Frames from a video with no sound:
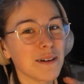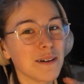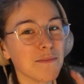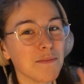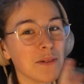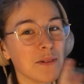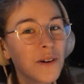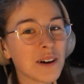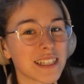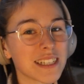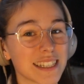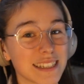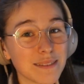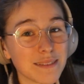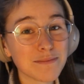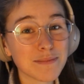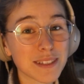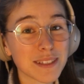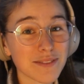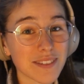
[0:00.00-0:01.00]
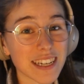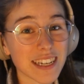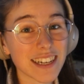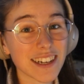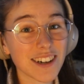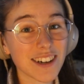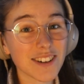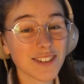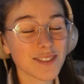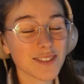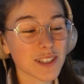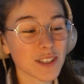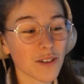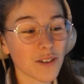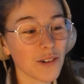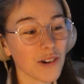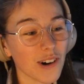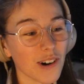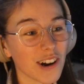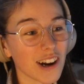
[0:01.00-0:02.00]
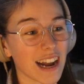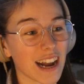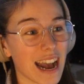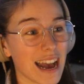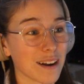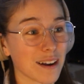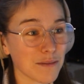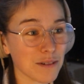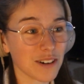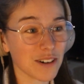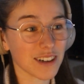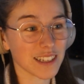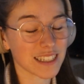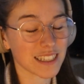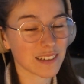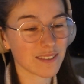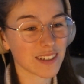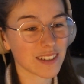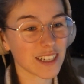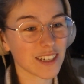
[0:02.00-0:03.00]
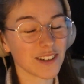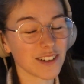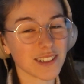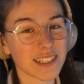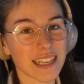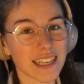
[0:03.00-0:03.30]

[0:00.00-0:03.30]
more Sims videos or Animal Crossing videos,